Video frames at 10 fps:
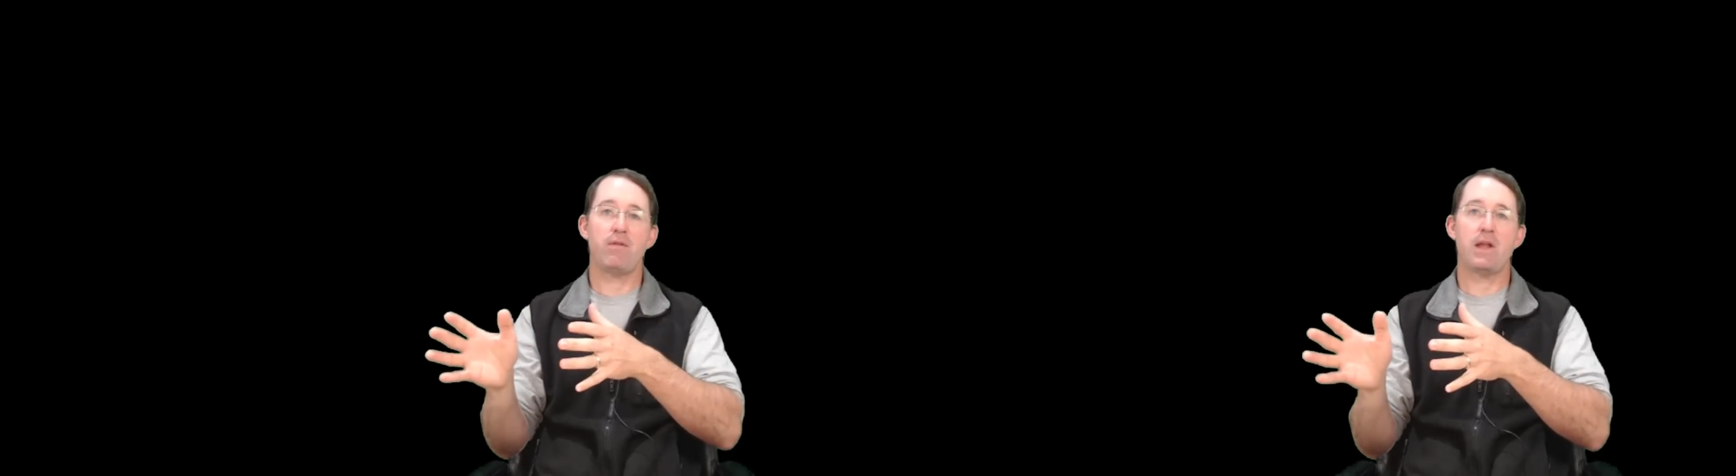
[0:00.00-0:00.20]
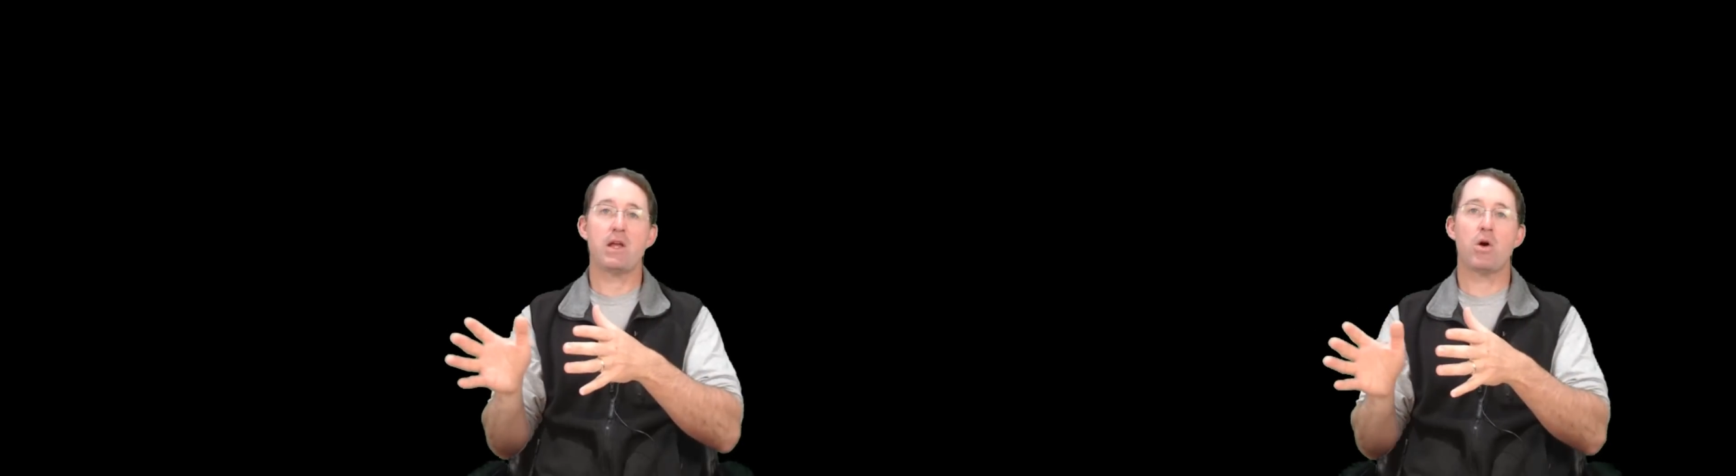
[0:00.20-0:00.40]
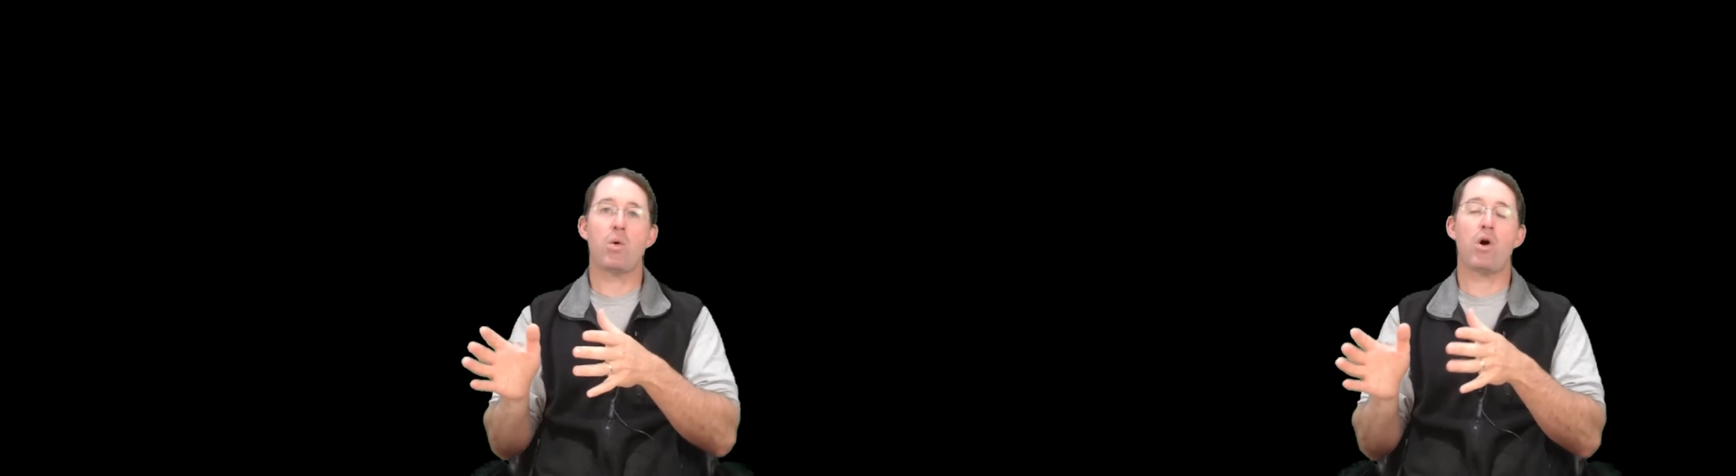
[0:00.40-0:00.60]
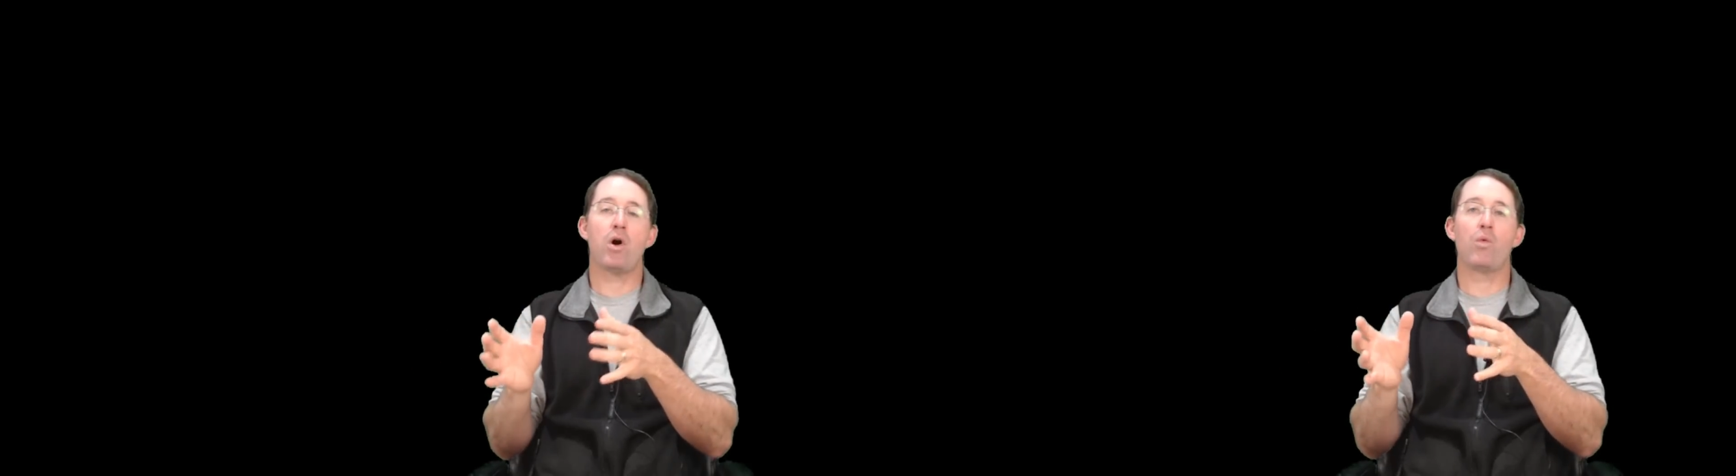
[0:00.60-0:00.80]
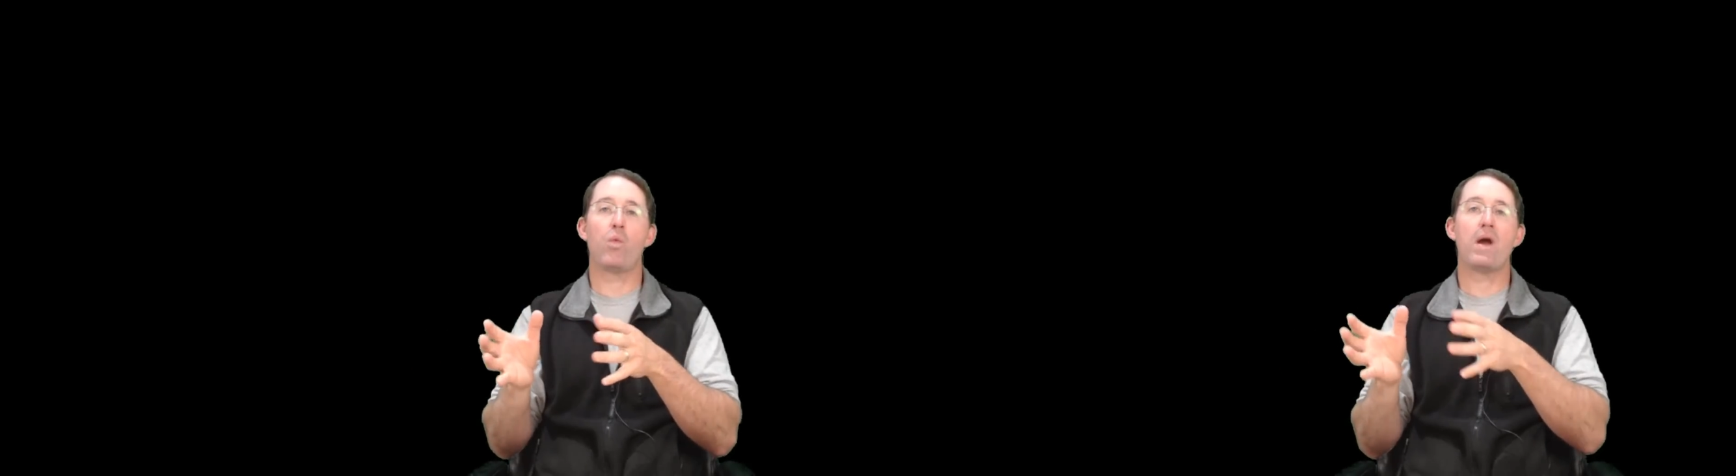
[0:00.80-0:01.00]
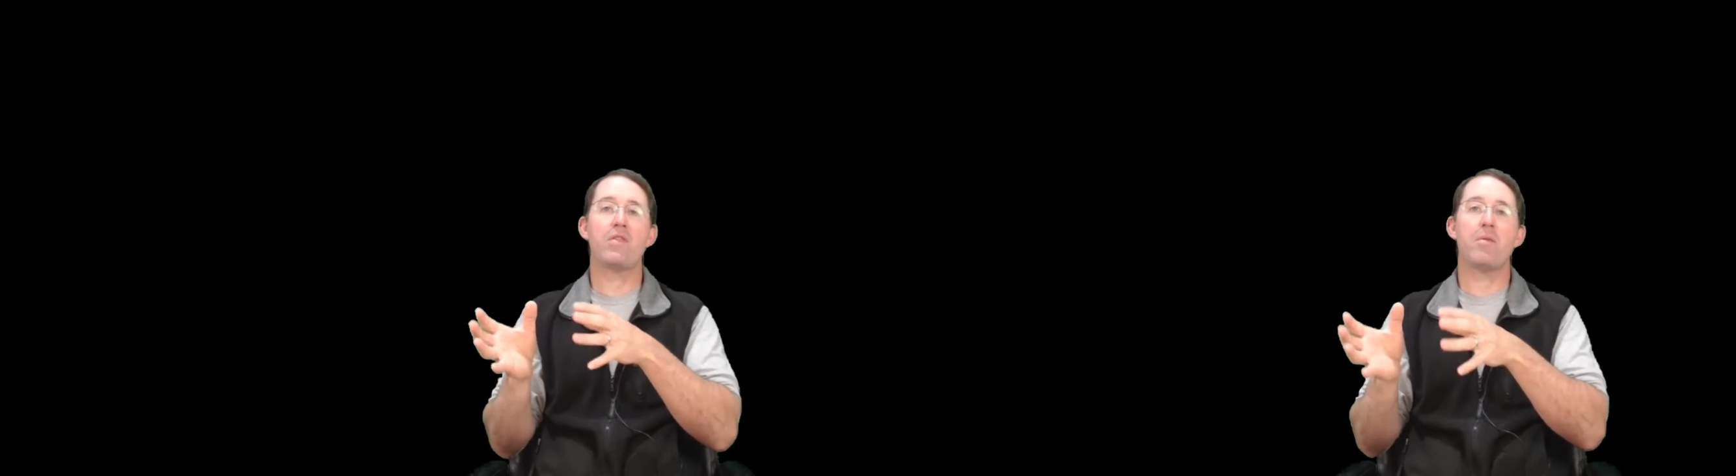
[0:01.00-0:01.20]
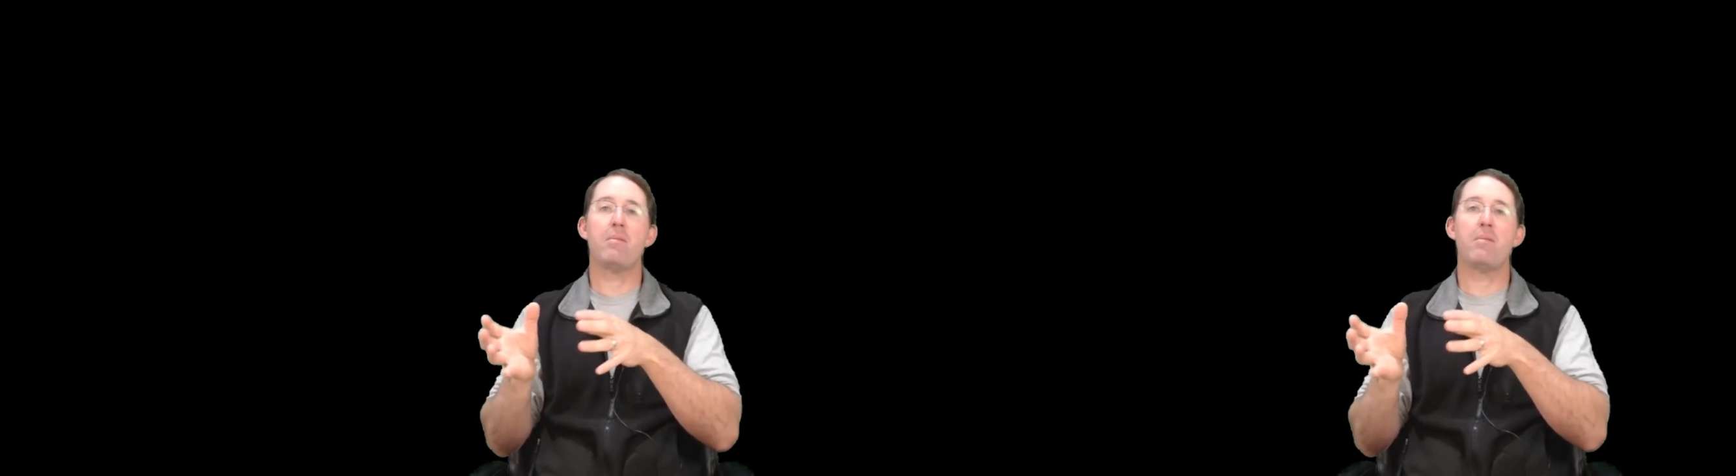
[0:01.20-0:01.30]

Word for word: video on where the